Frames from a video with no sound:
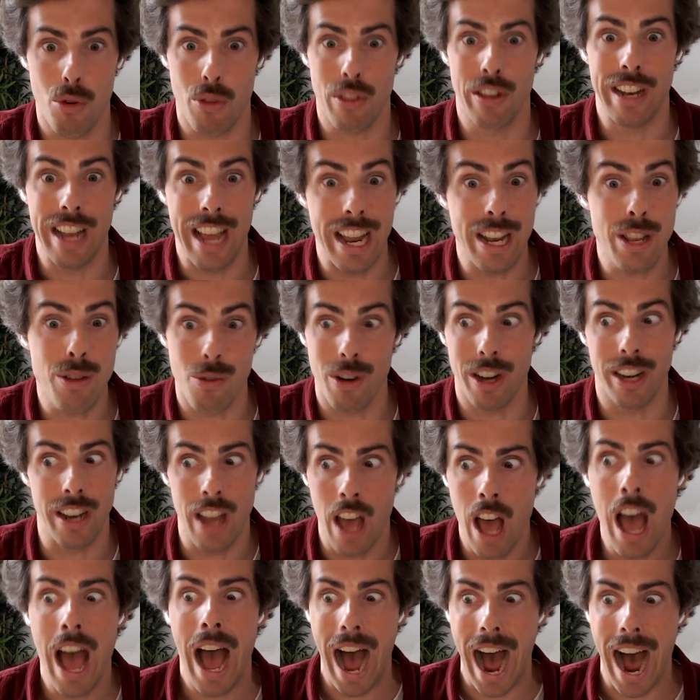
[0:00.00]
than anyone,
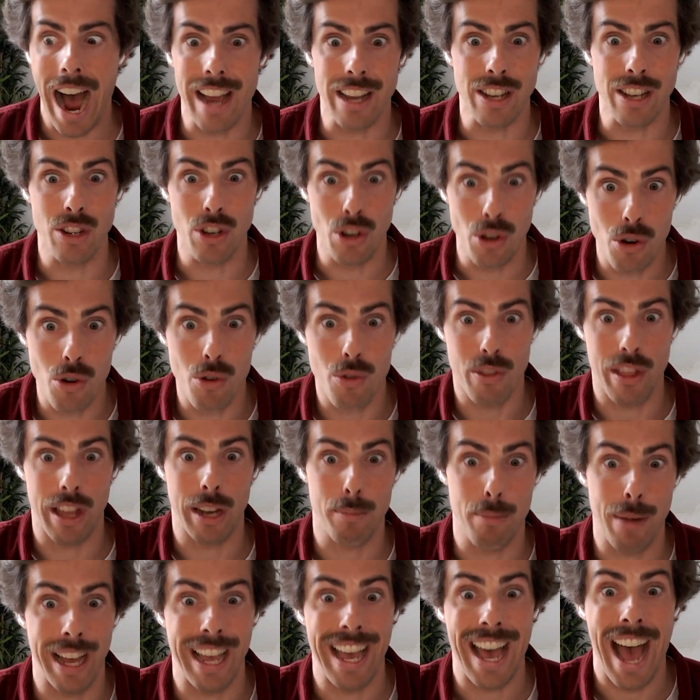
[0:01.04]
I know that
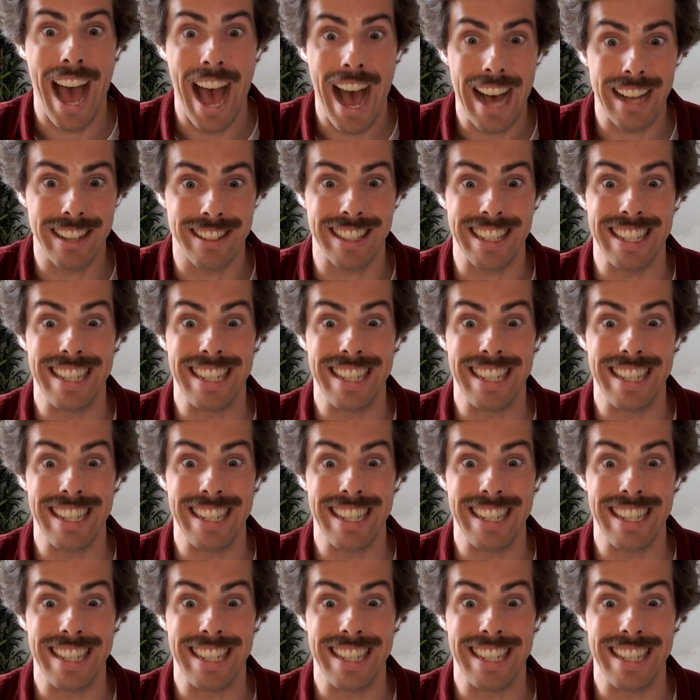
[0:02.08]
my ads